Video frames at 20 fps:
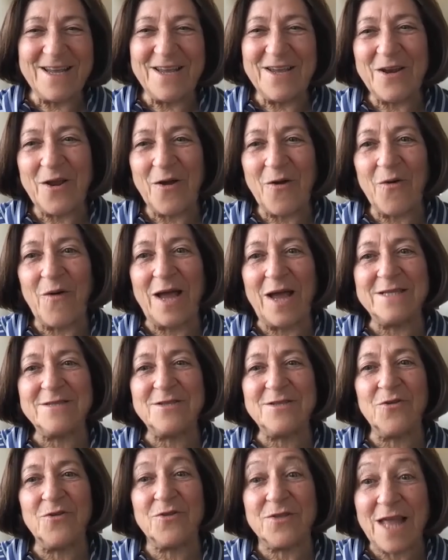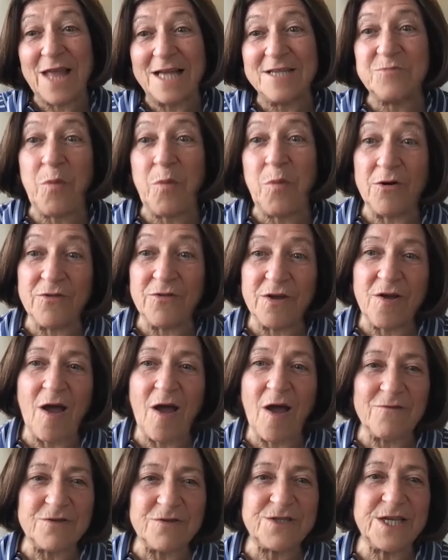and so that's part of the
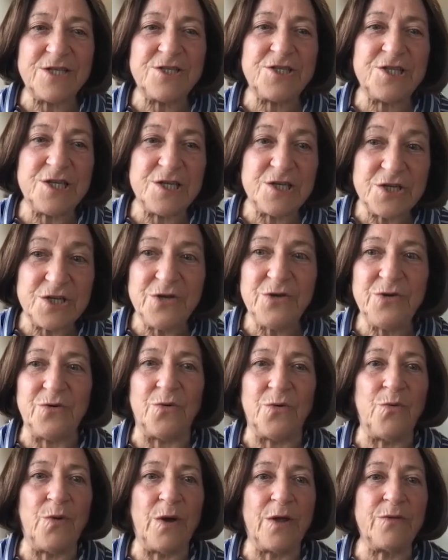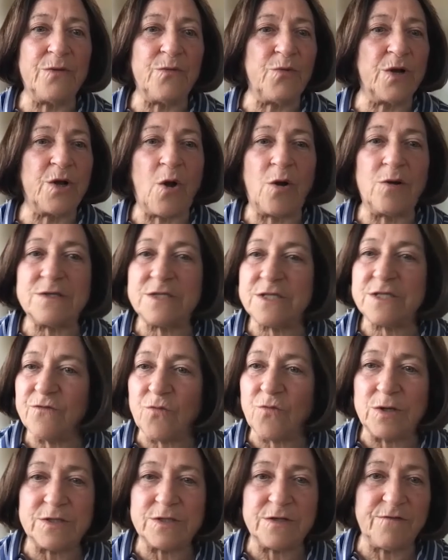conversation too, regardless of
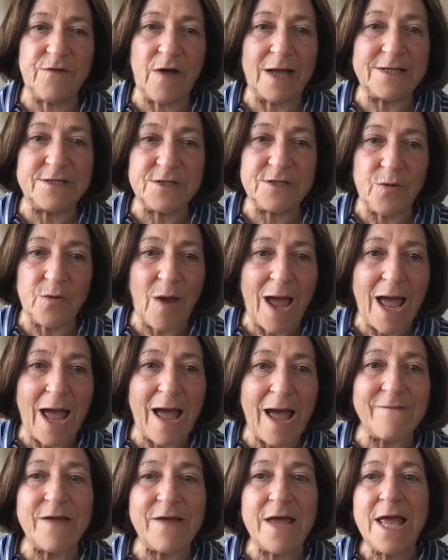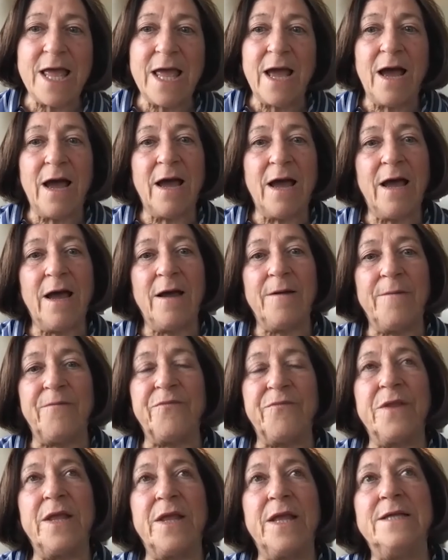what device you have.
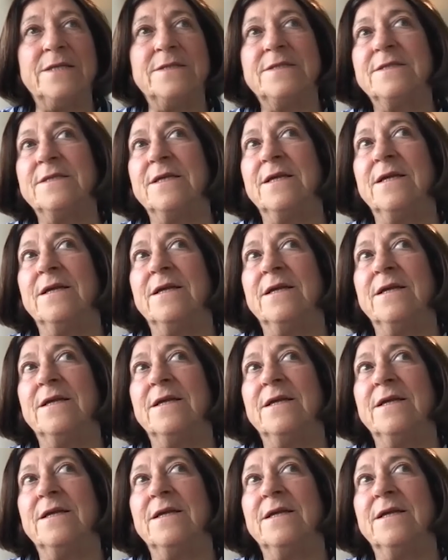It's